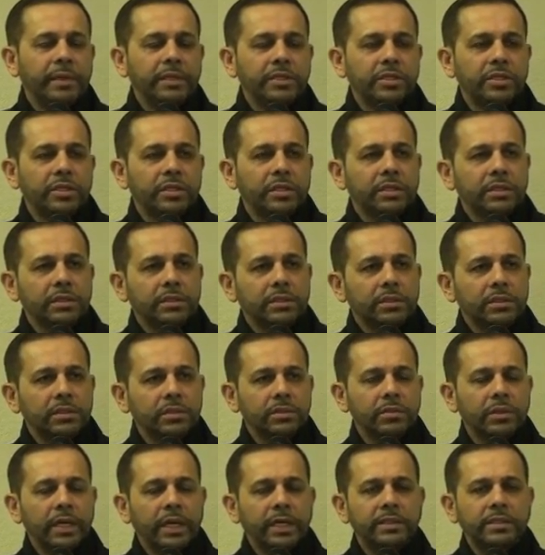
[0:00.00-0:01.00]
As I
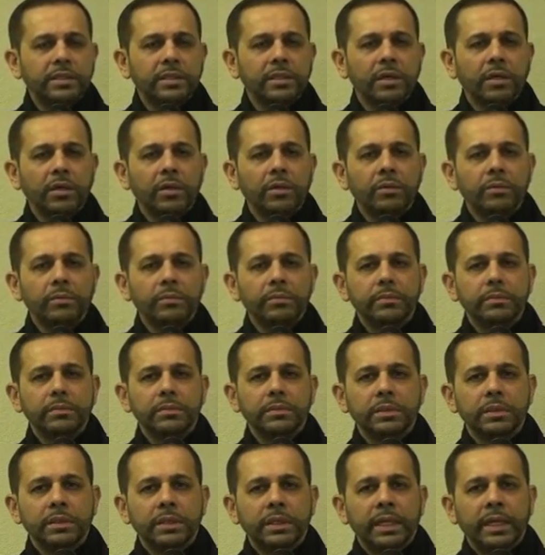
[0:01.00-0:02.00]
mentioned two nights
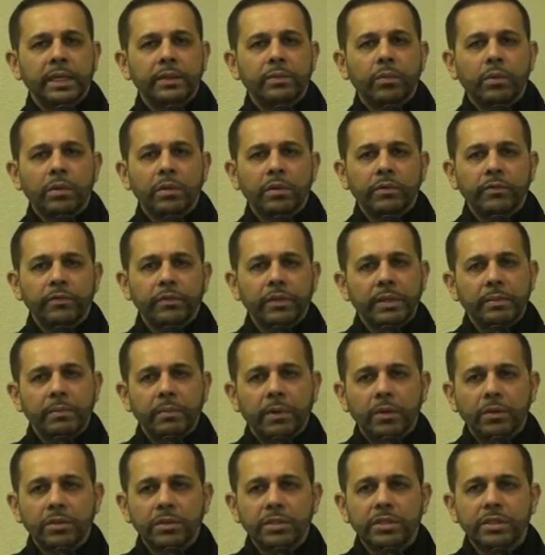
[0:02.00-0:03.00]
ago, that one
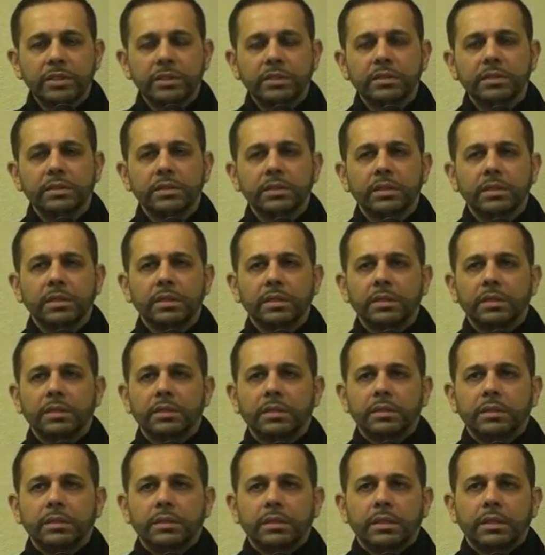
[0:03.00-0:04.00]
of the most
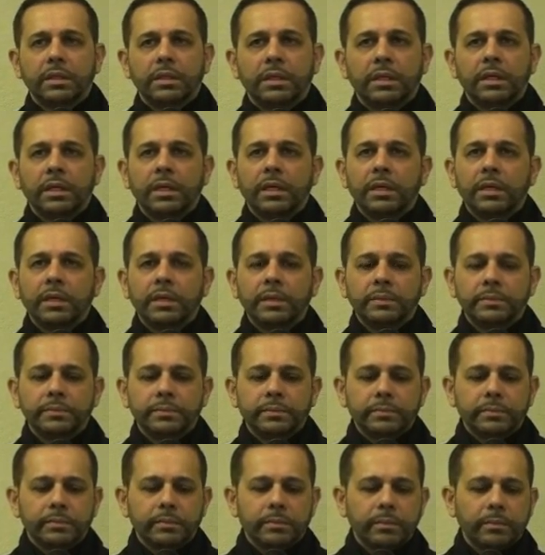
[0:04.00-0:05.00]

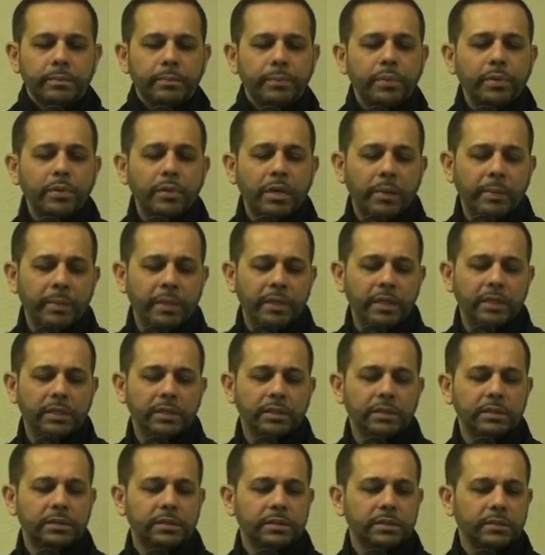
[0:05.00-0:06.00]
uh,
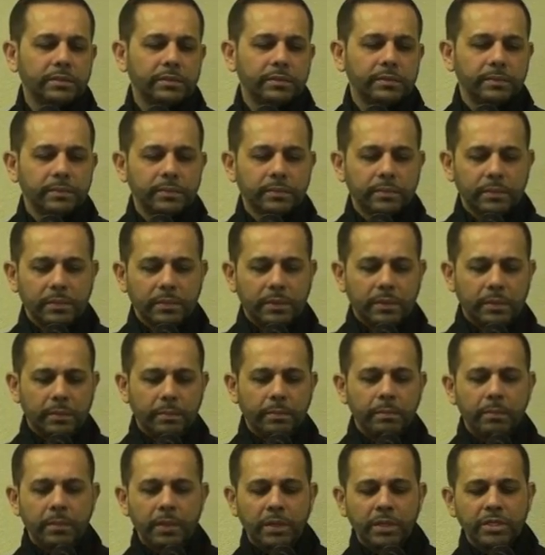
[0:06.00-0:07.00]
prominent
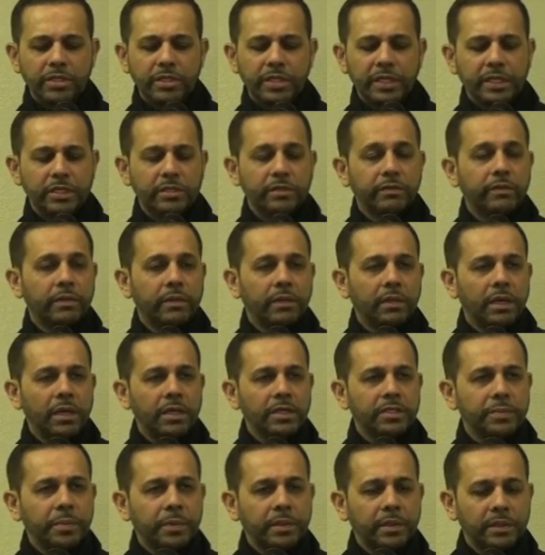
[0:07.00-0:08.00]
mercies
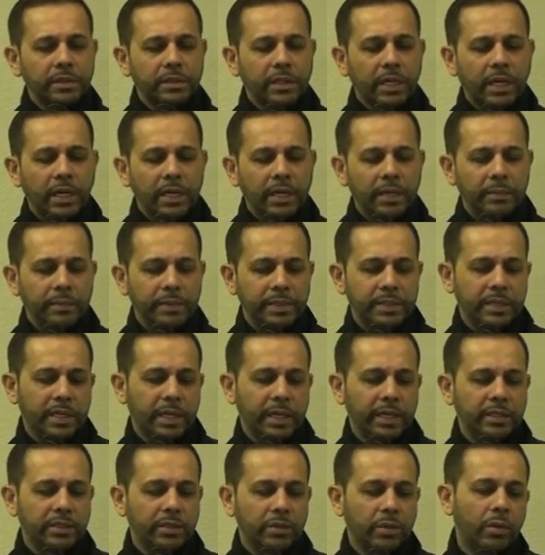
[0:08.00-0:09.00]
of Allah subhanahu wa
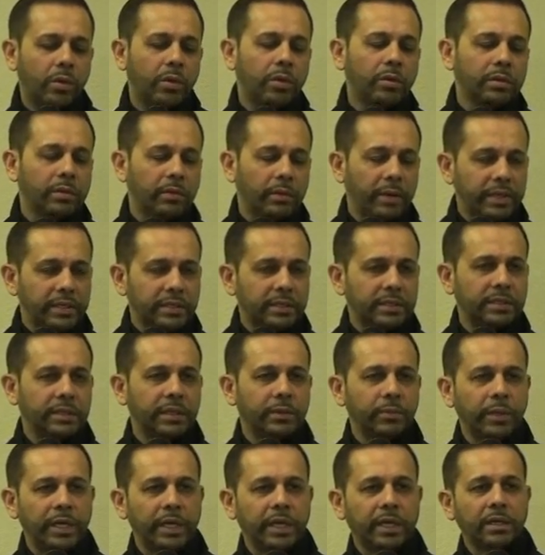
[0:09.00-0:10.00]
ta'ala, besides all the
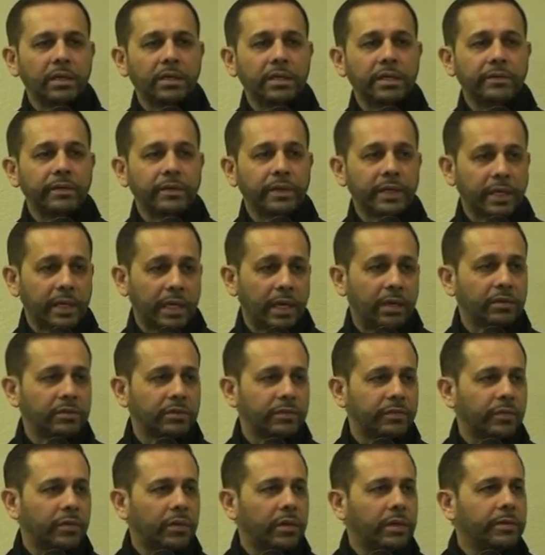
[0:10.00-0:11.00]
rest that we cannot even
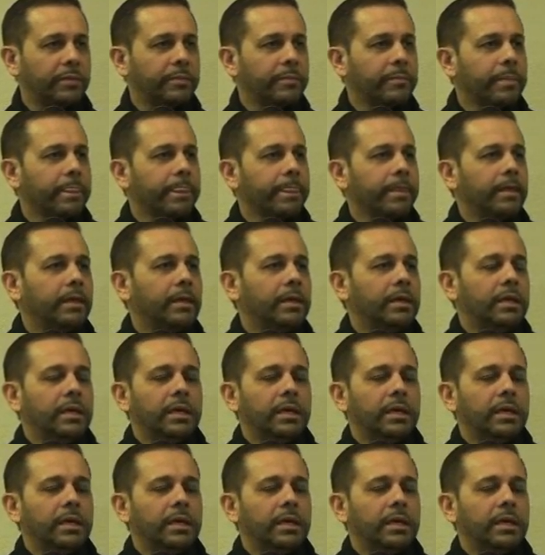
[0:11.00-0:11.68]
account for,